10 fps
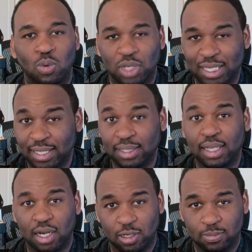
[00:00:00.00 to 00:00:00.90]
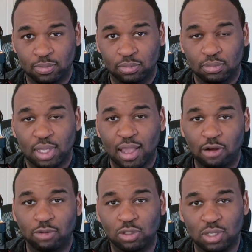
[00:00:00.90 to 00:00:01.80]
when they get there,
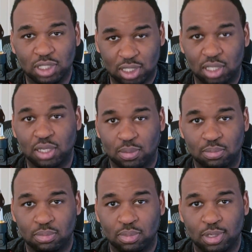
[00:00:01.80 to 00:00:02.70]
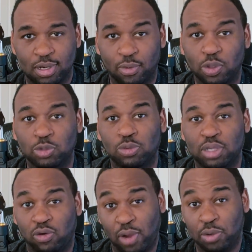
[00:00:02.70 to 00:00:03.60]
everyone's going to see them and everyone's going to
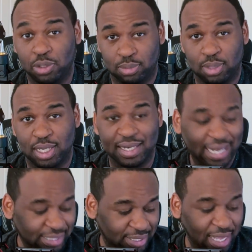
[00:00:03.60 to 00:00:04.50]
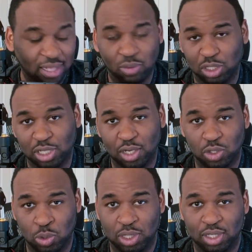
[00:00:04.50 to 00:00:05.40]
be around them. And that's exactly what they're trying
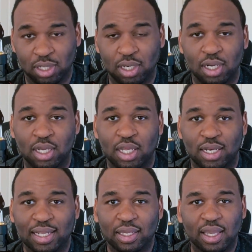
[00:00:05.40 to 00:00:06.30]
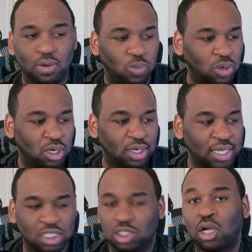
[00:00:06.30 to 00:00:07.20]
to do here. They're like, we're
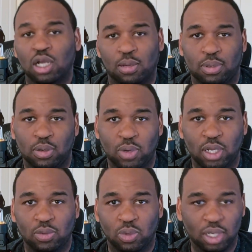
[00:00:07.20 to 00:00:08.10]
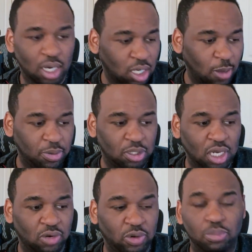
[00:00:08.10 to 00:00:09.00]
not a startup, right? We're not a company who's
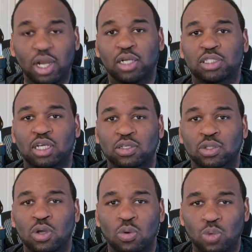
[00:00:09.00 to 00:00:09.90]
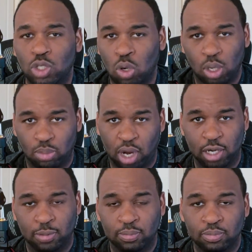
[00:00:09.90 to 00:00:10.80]
trying to rebrand ourselves. We know our brand.